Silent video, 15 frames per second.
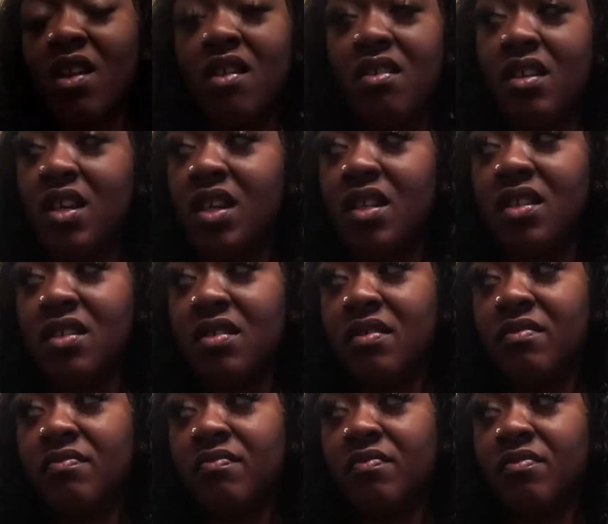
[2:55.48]
Like,
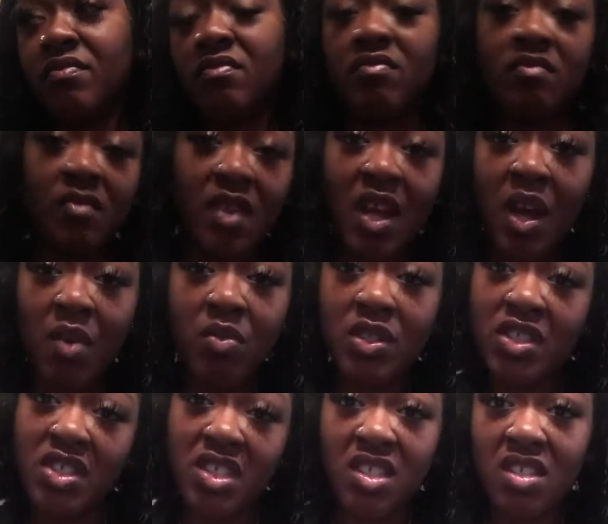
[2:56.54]
I
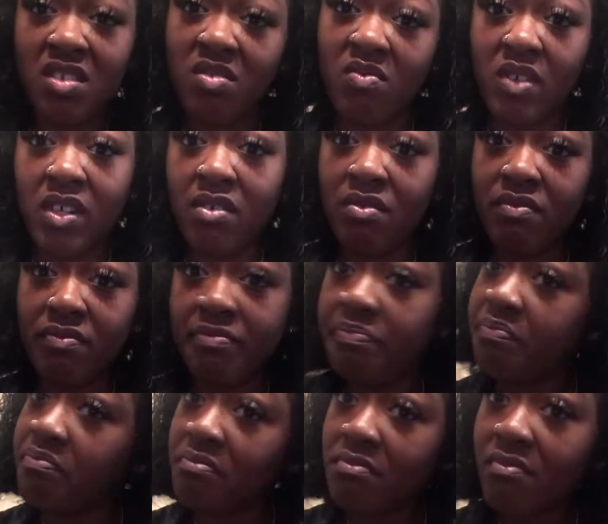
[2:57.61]
wouldn't just sit around
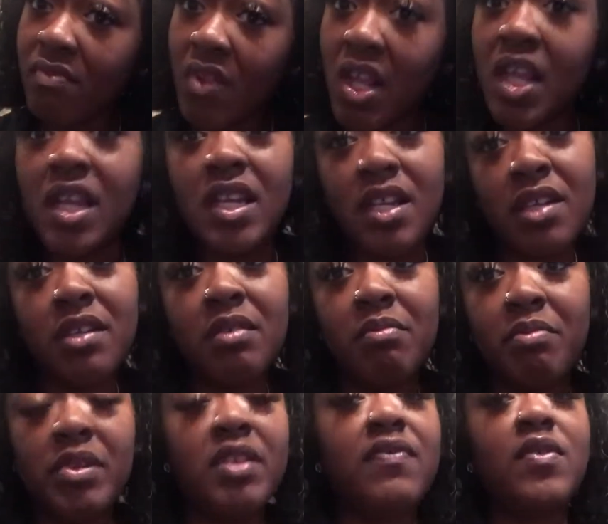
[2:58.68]
eating
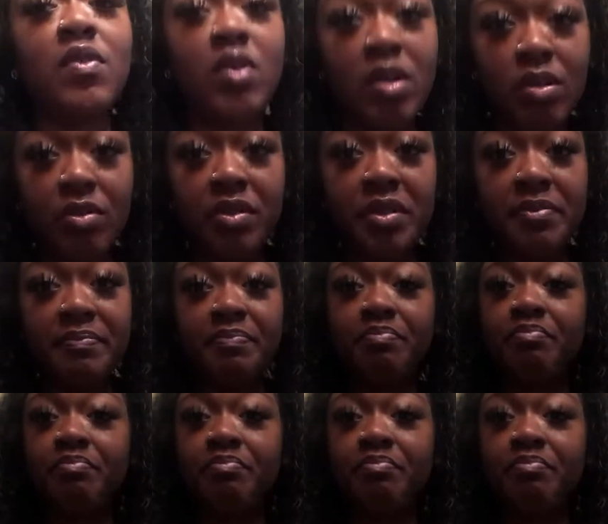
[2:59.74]
them, but if you're hungry,